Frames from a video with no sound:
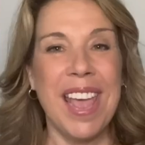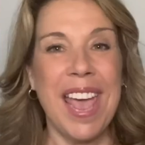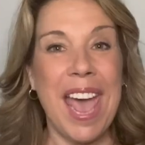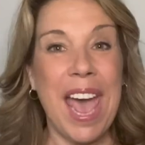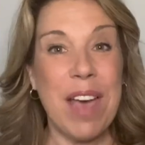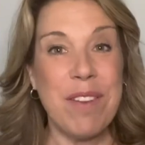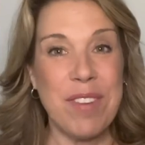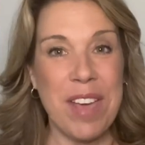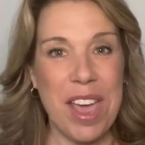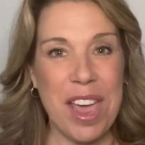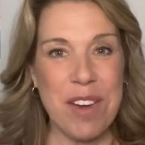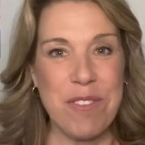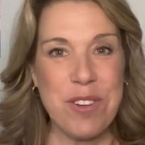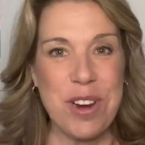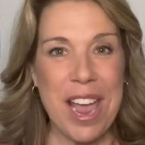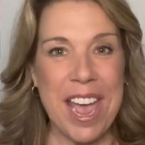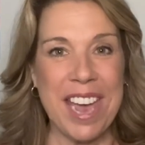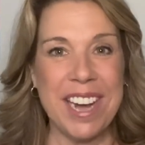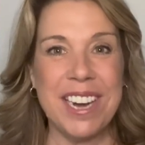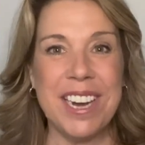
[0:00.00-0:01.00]
Have I ever
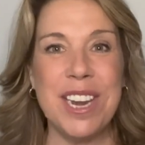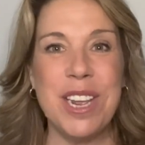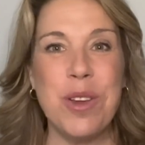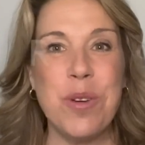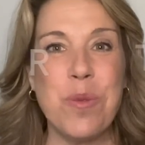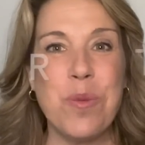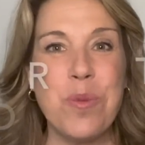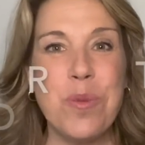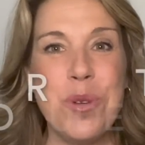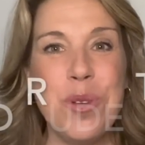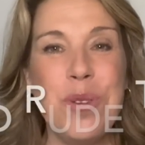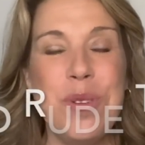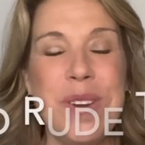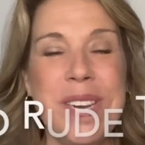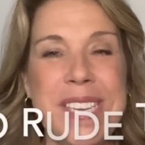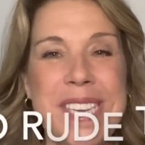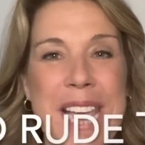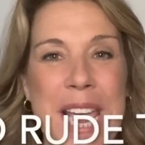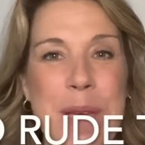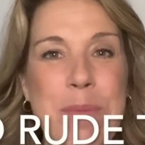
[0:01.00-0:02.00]
had any
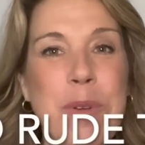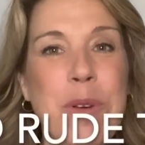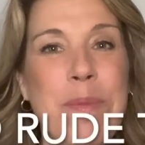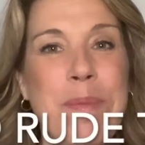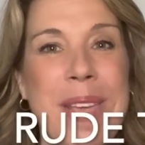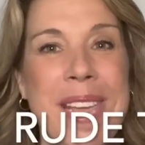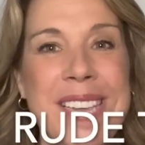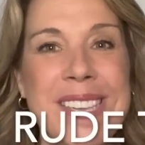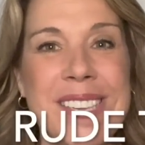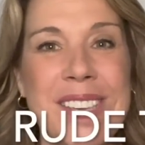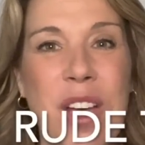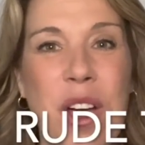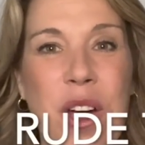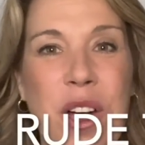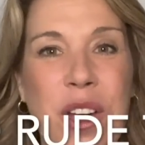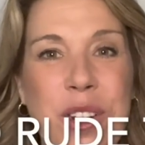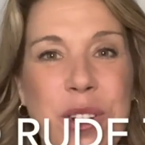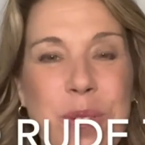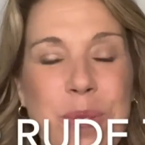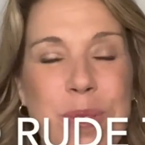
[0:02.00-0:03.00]
rude table mates
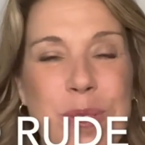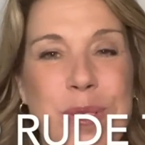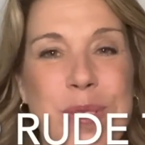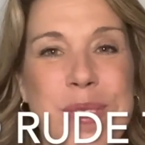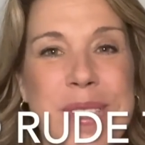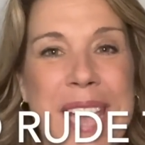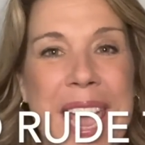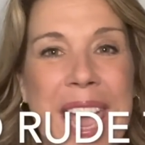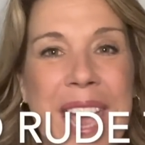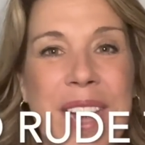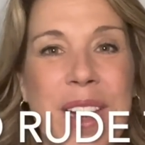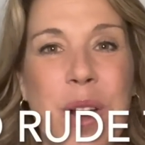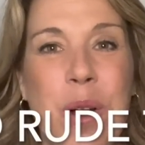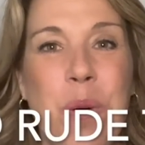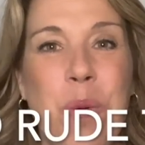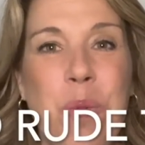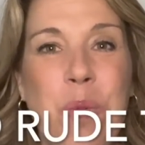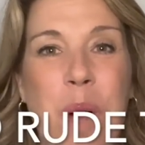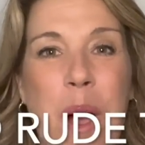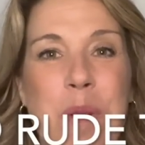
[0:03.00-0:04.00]
on a cruise? And
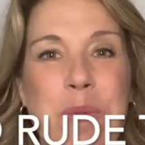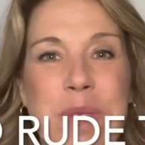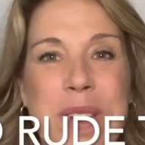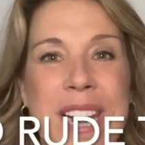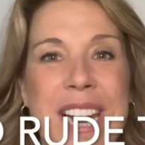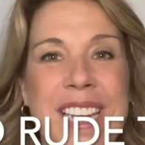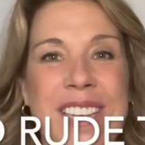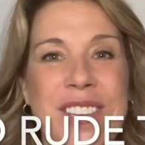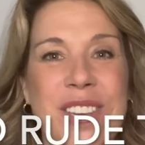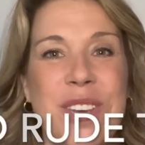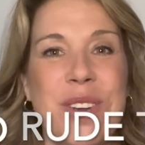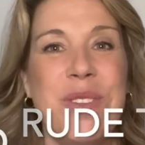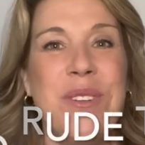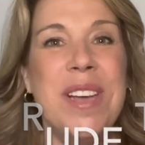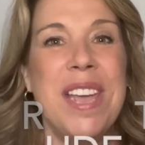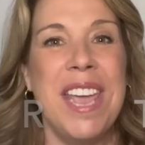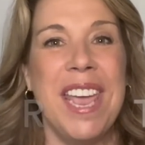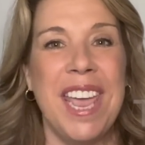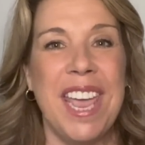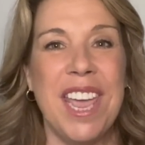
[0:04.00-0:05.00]
what would I do
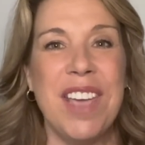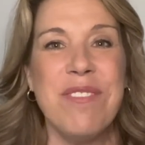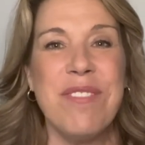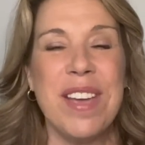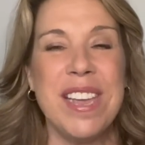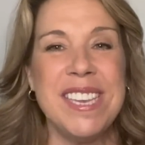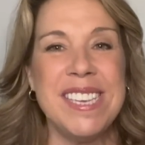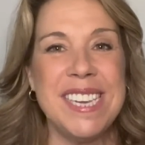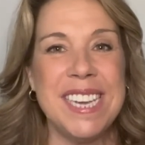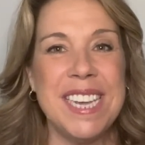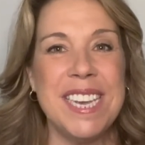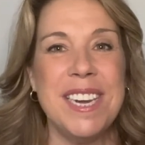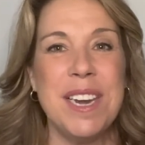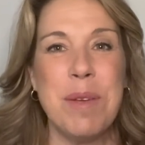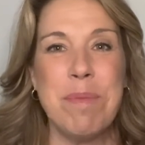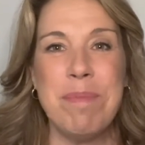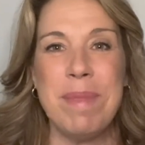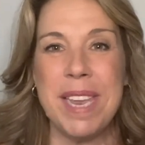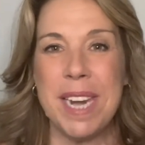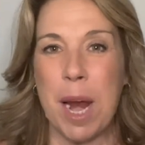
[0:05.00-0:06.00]
if I did
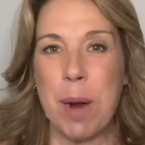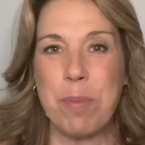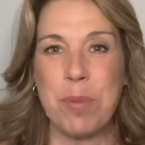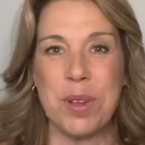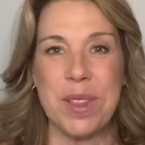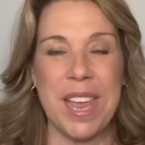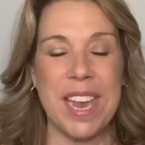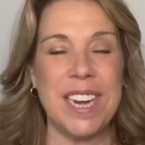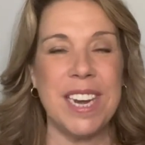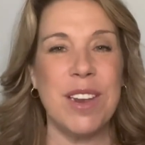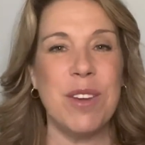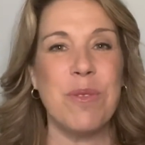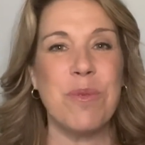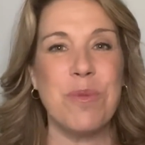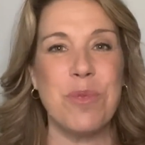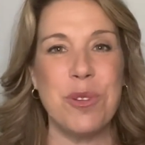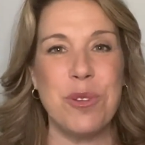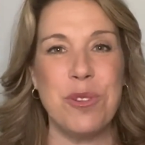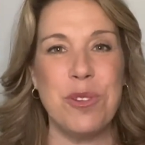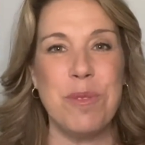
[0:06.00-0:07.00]
meet up with any
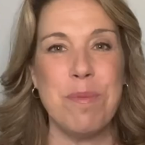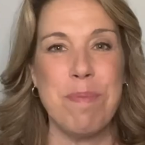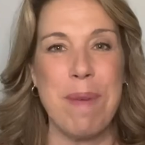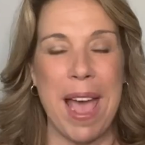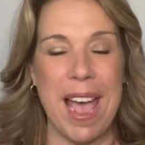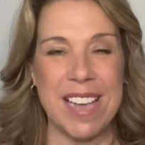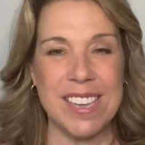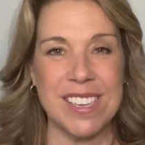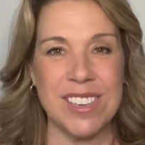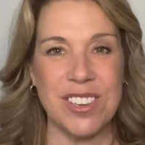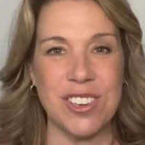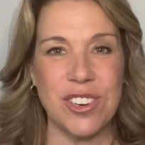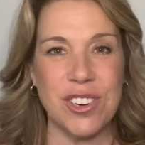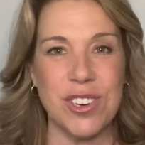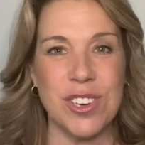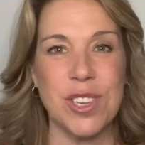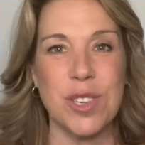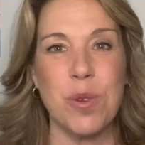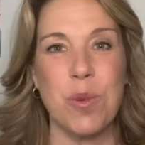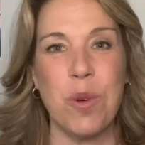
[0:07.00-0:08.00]
rude
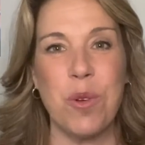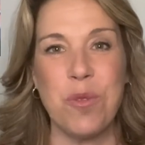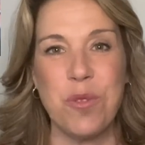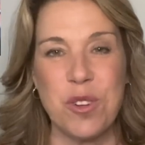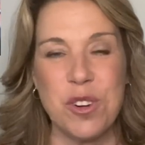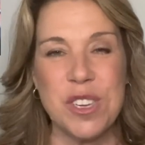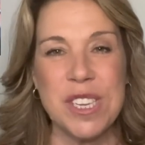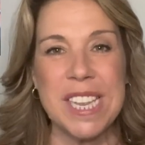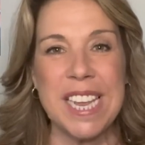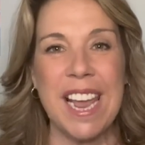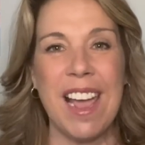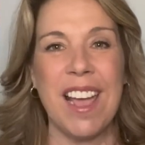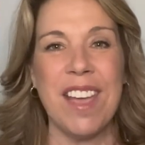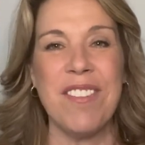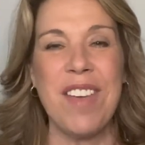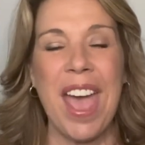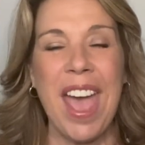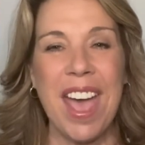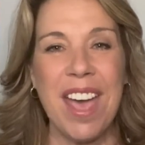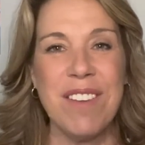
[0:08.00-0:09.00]
passengers? Well, firstly, I
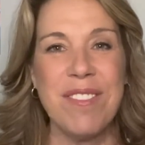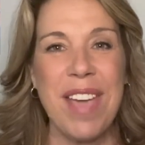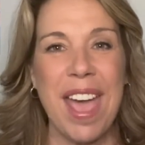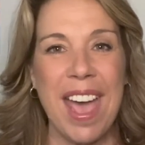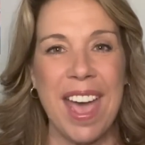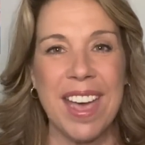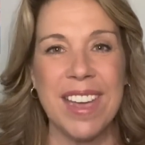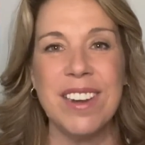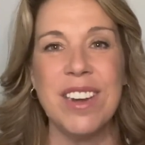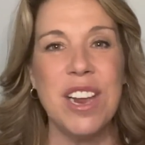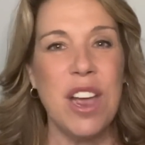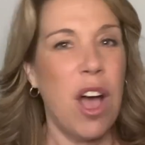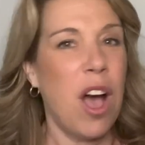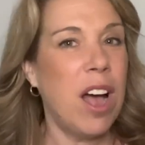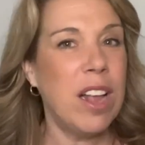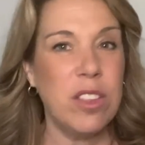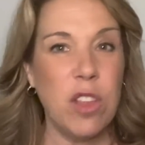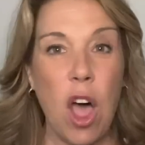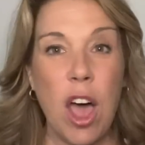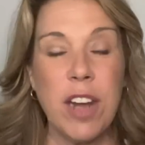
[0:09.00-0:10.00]
have had
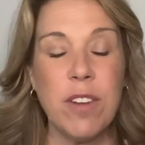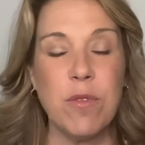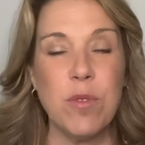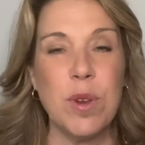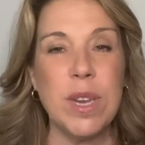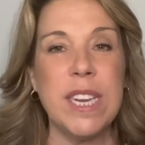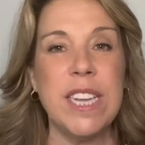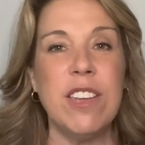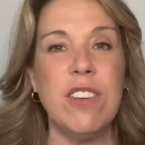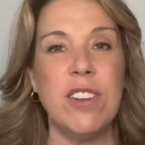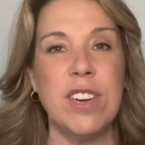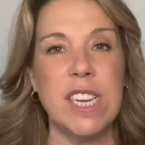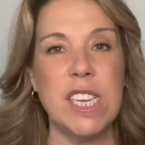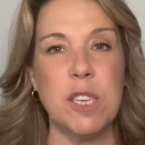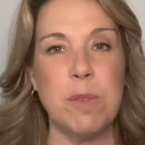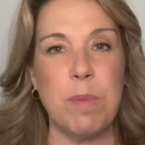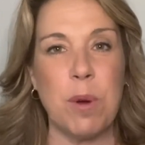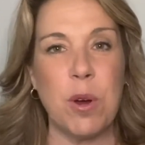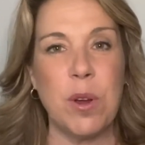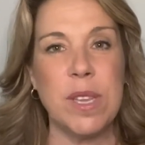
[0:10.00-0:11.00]
a lot of really good
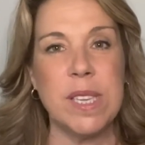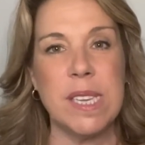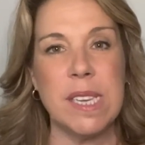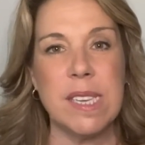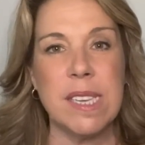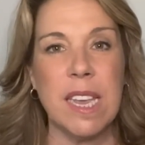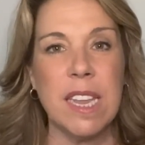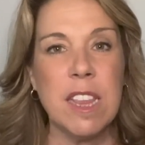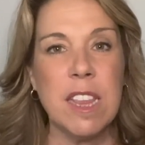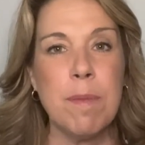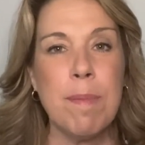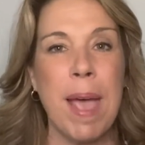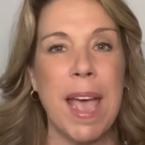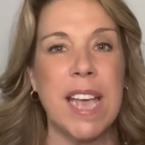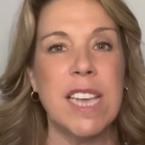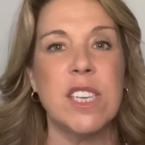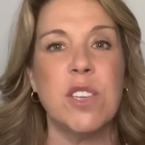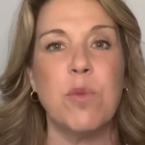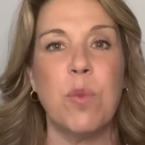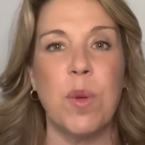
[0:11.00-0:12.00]
experiences in the
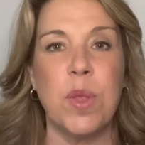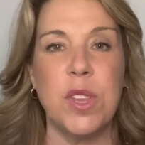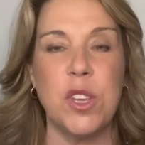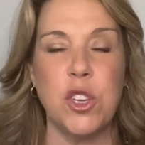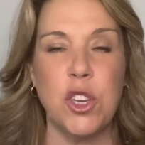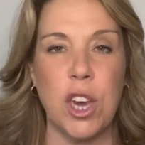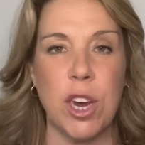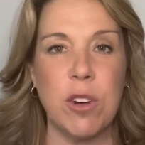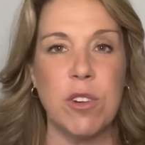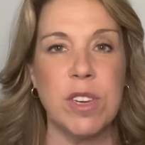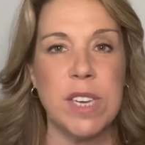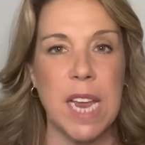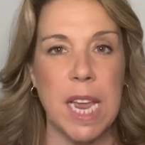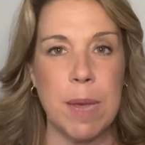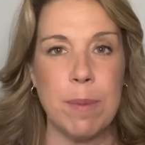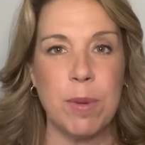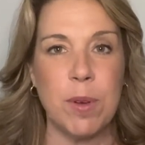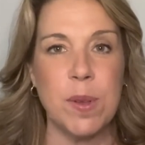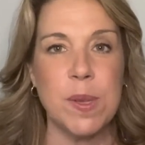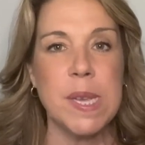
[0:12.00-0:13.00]
past with shared
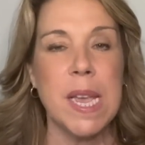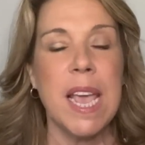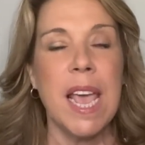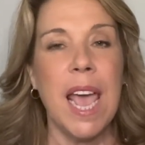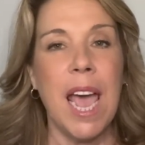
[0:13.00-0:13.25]
tables.